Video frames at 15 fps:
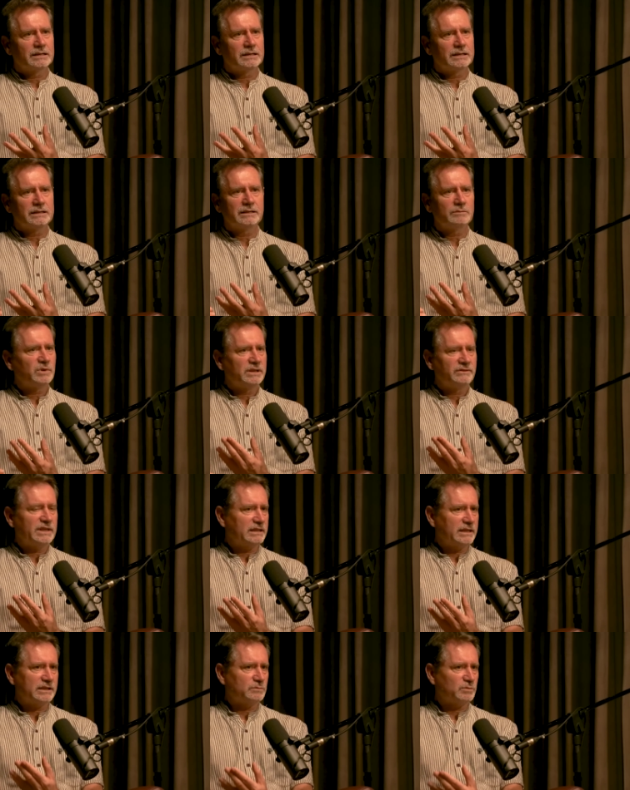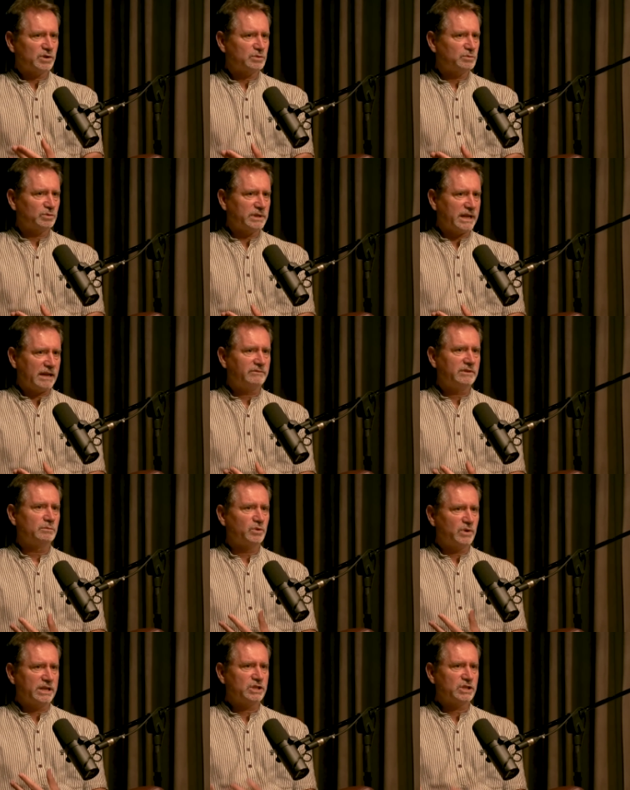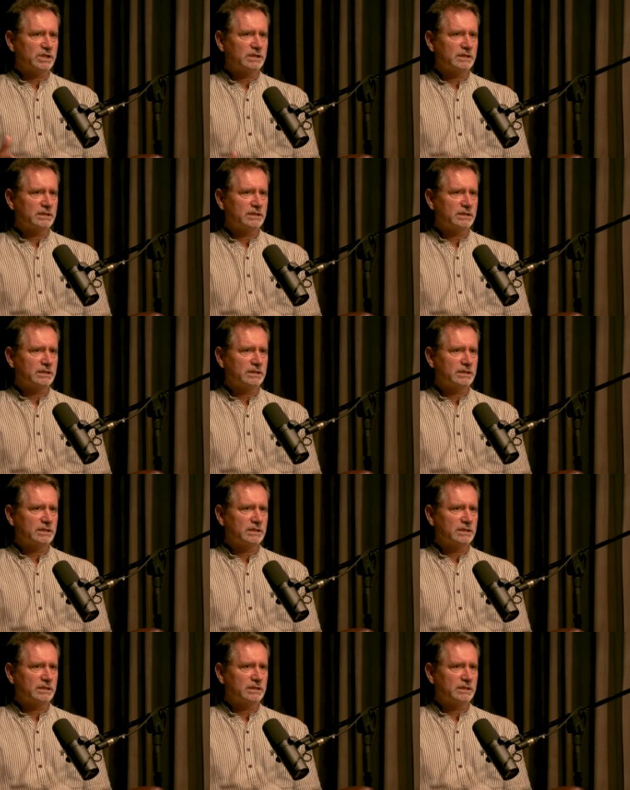He didn't believe that it's possible to have liberation.